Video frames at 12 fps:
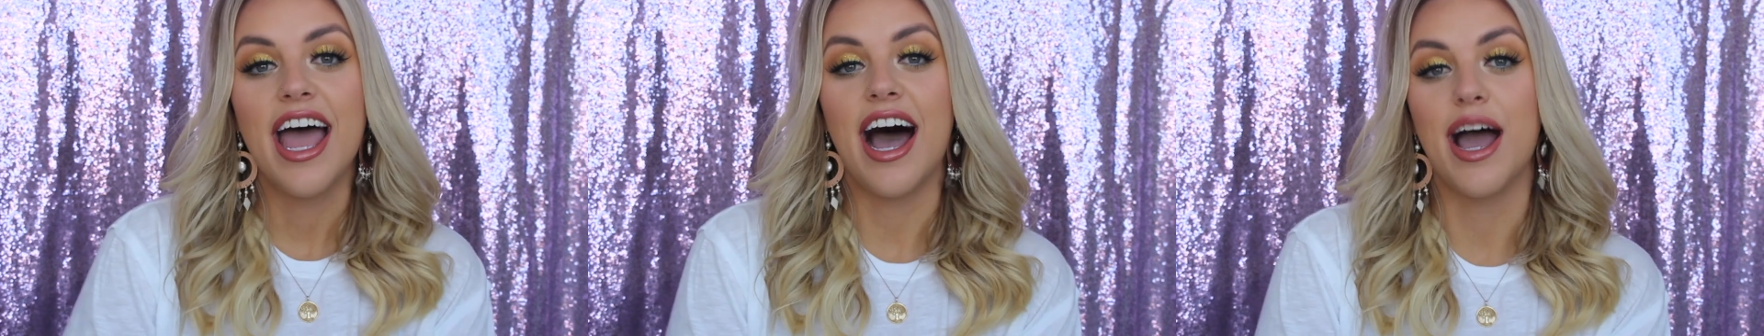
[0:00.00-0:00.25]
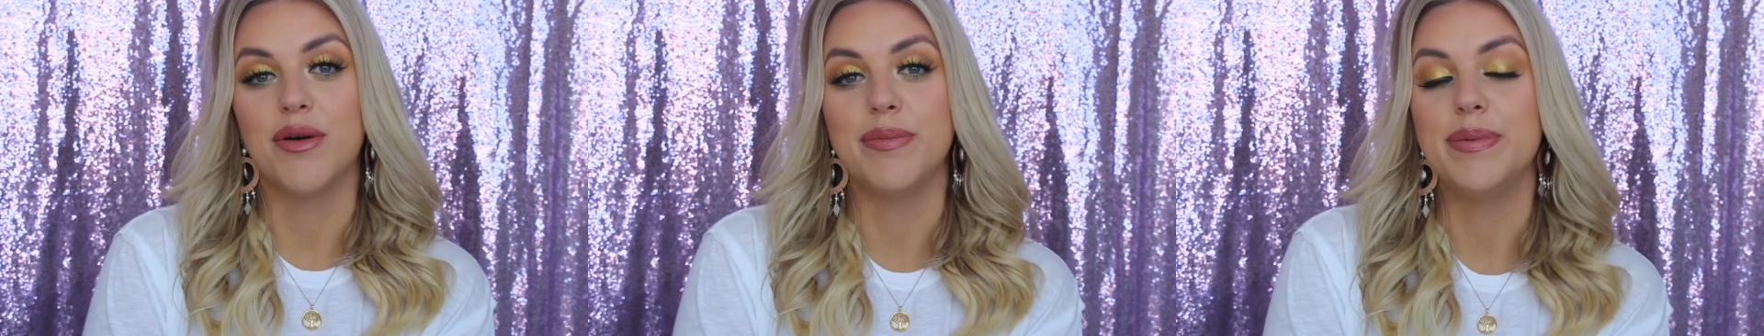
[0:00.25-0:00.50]

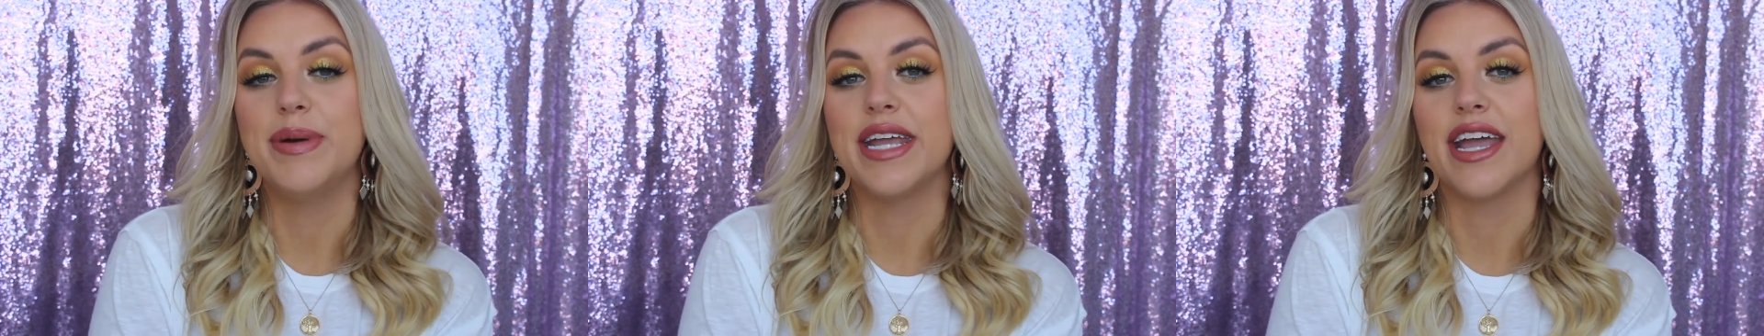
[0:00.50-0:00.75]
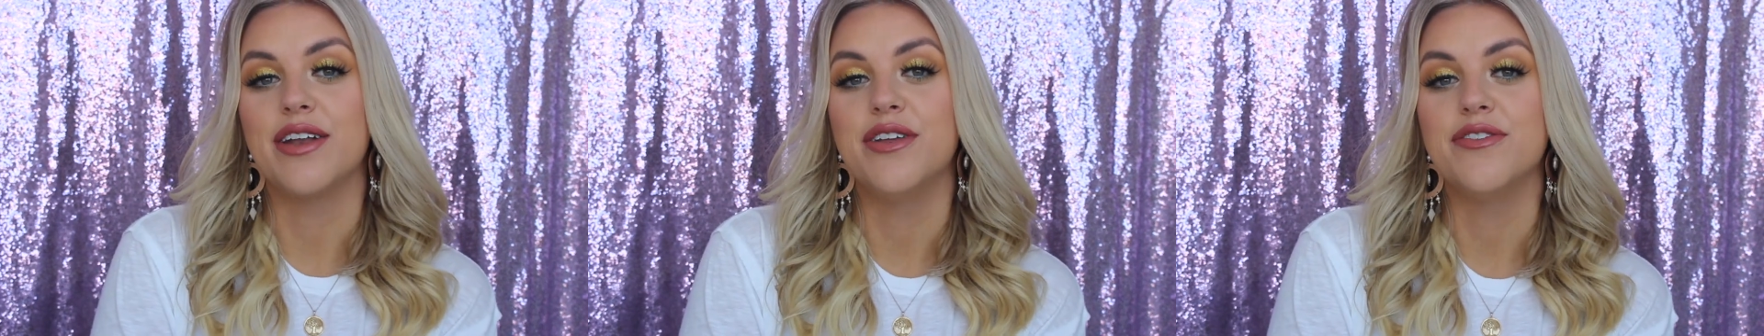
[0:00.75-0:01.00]
I will be
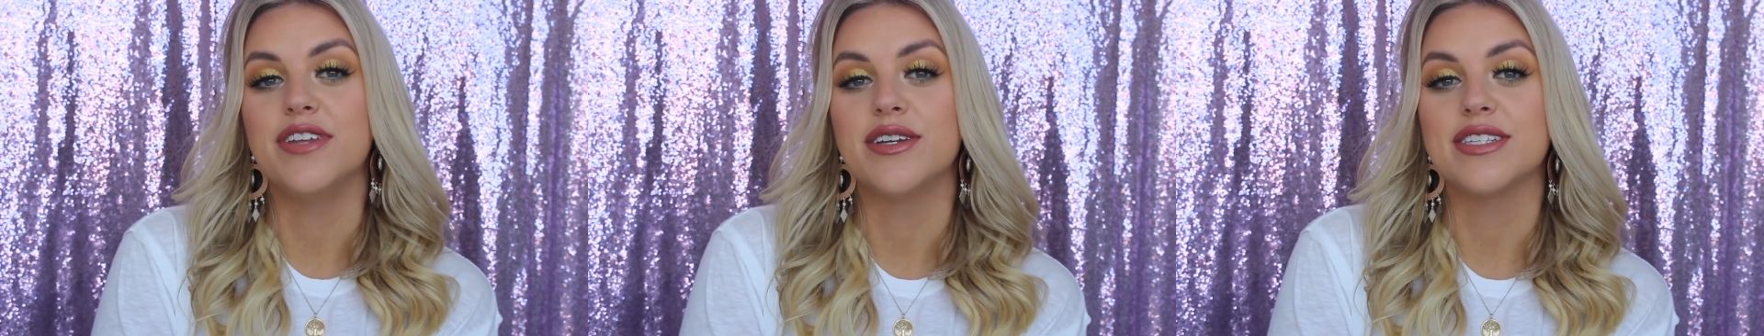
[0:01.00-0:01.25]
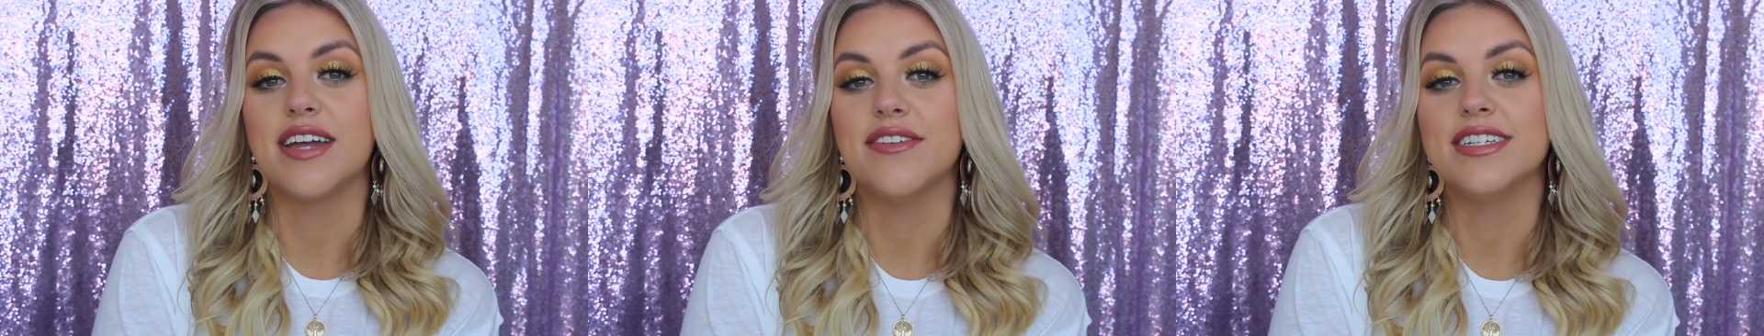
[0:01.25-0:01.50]
putting out new
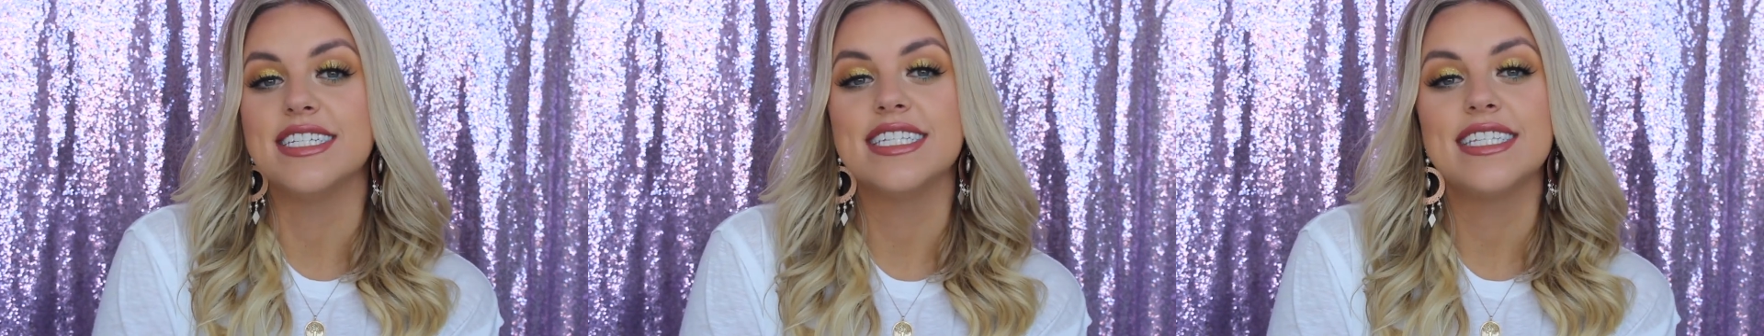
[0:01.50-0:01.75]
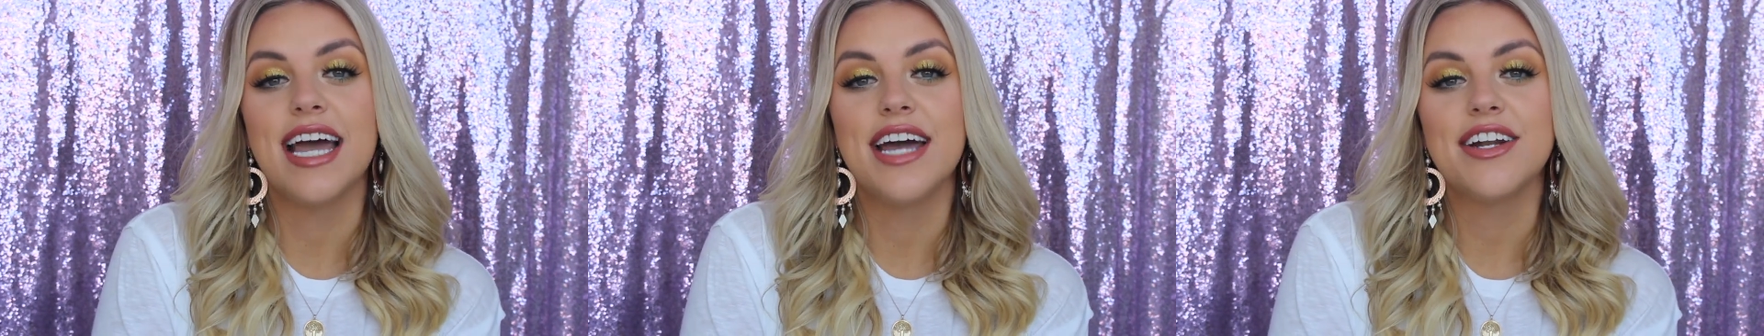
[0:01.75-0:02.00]
videos every
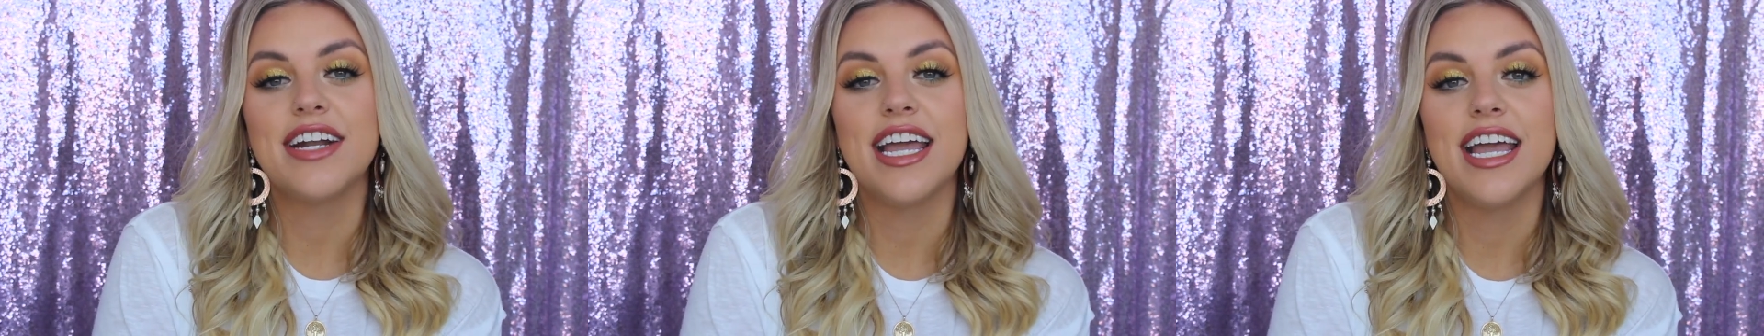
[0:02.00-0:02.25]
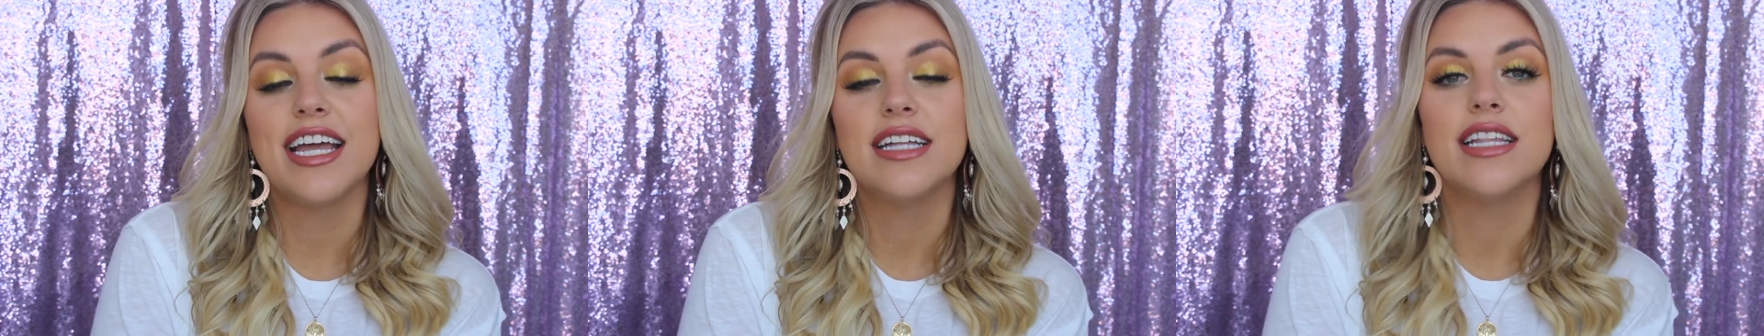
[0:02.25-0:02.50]

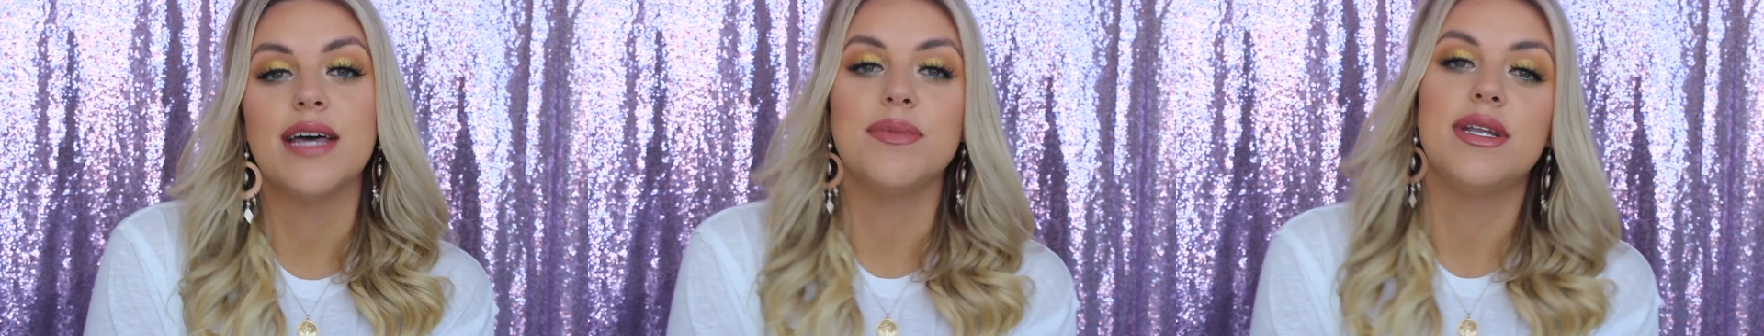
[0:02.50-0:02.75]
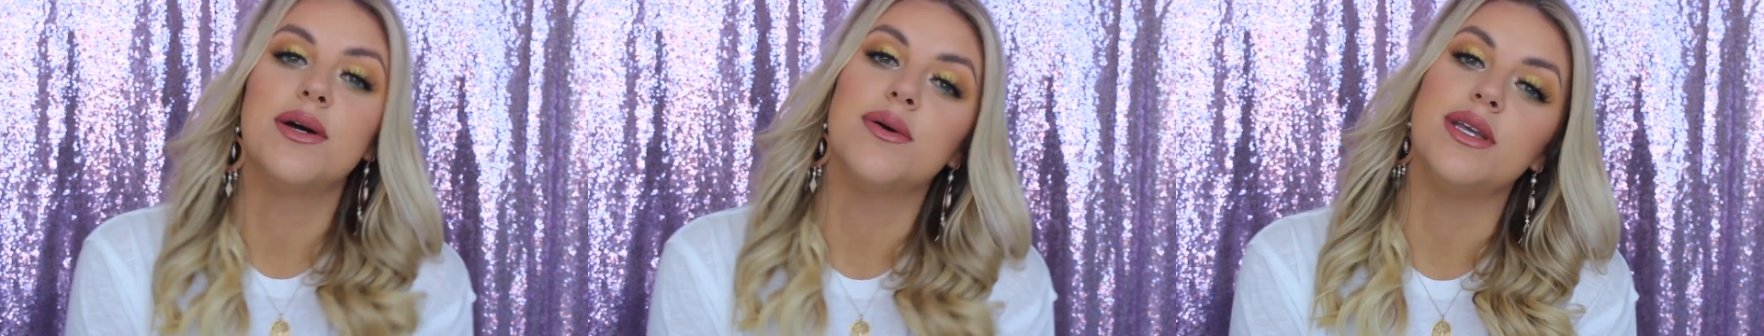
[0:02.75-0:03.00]
Saturday. Let
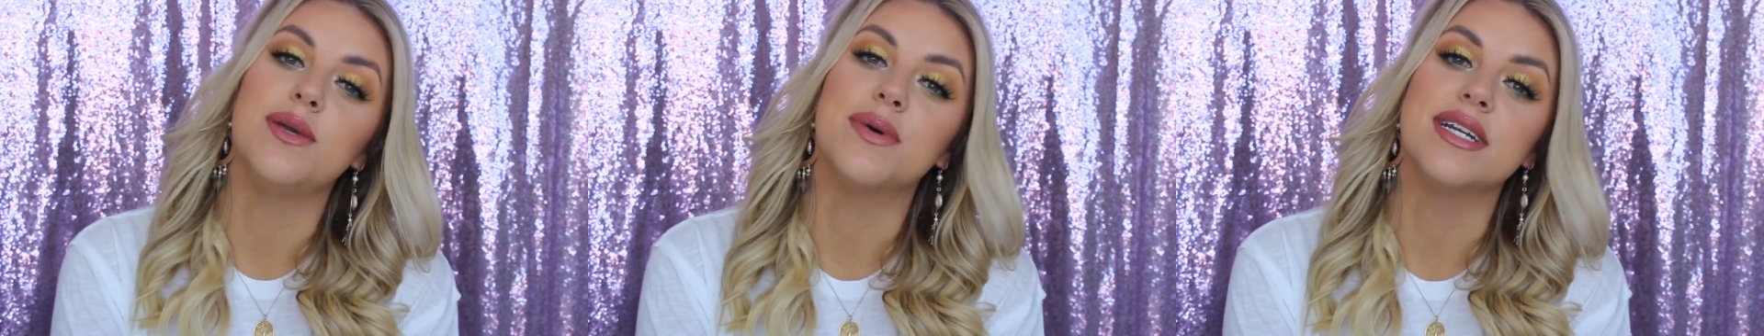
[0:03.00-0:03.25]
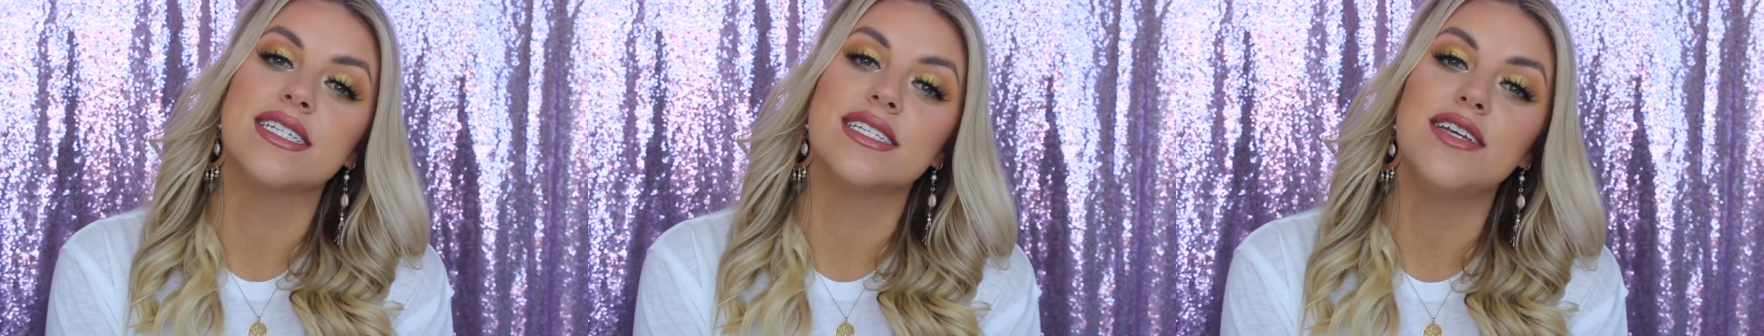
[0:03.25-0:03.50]
me know what you
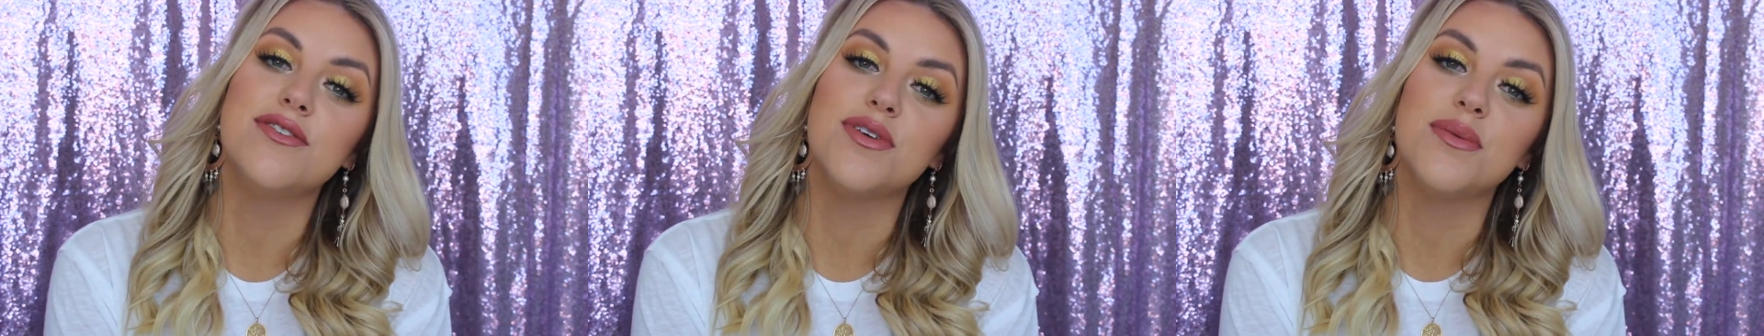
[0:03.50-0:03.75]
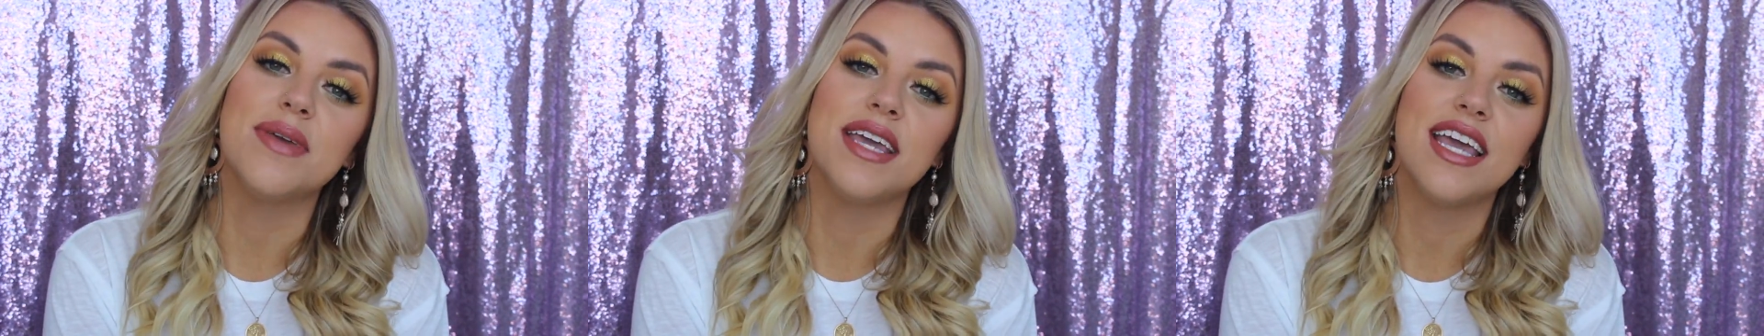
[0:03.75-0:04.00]
want to see
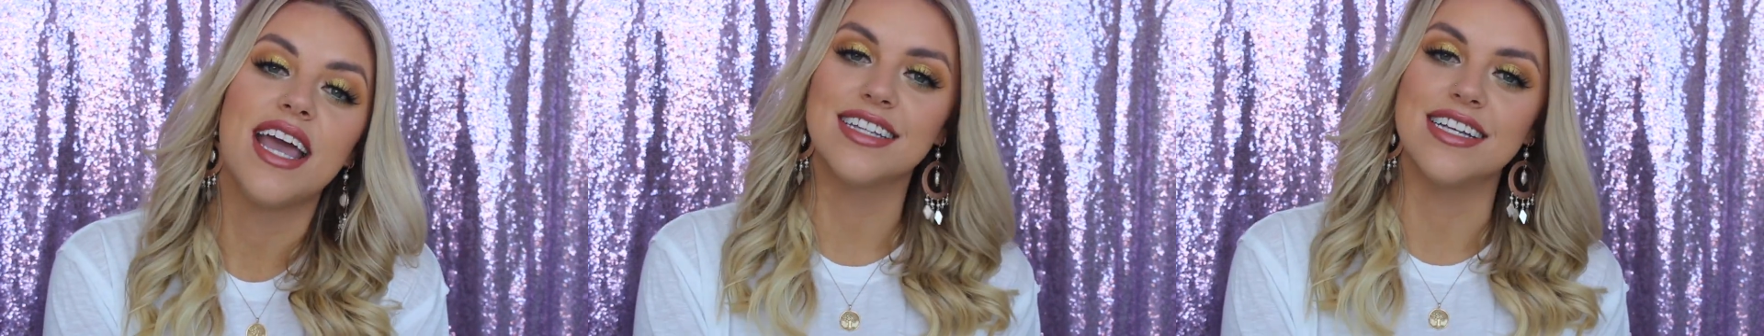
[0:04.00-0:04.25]
from me.